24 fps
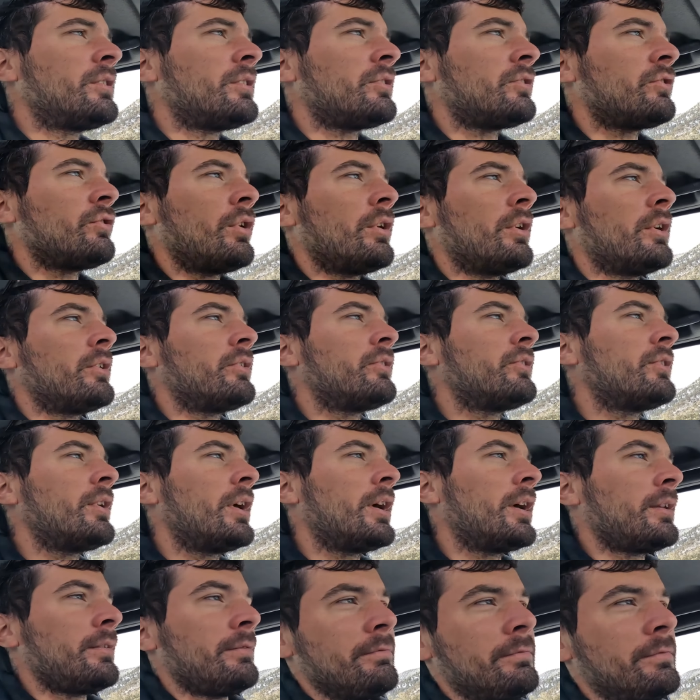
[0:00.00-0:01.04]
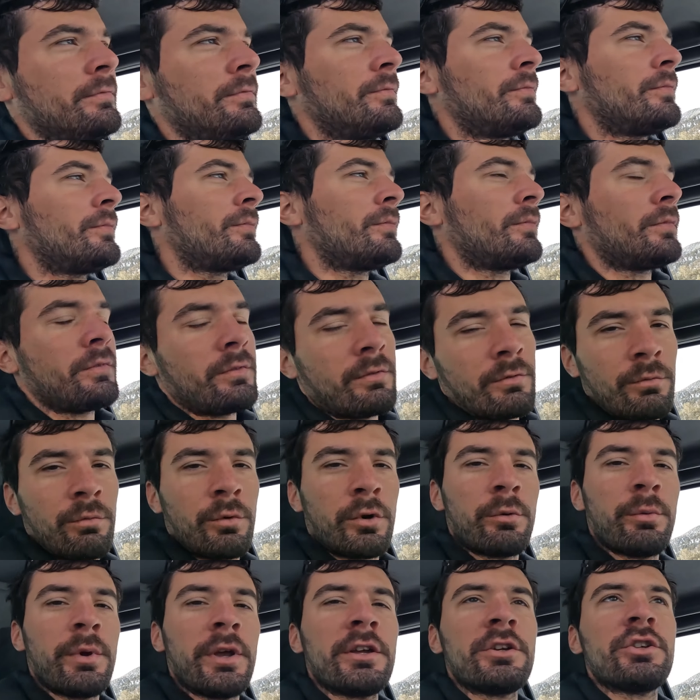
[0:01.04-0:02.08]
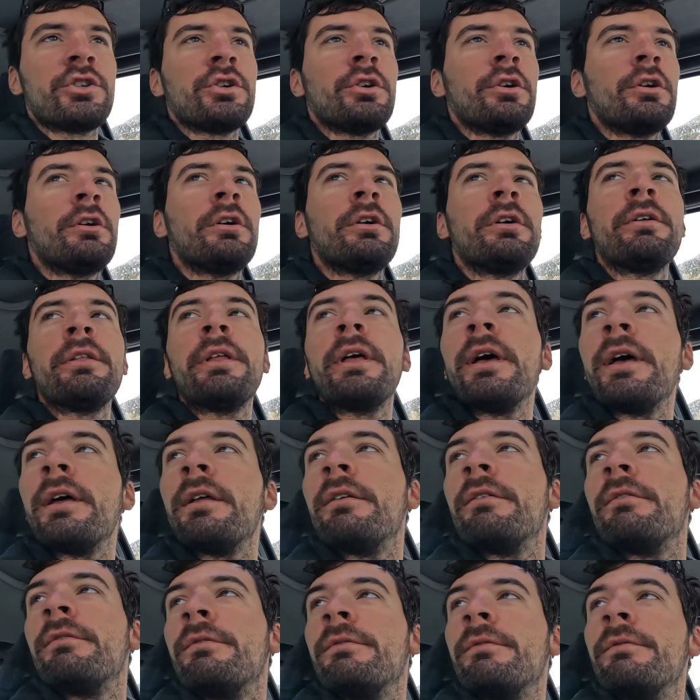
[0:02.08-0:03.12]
So I want to make sure that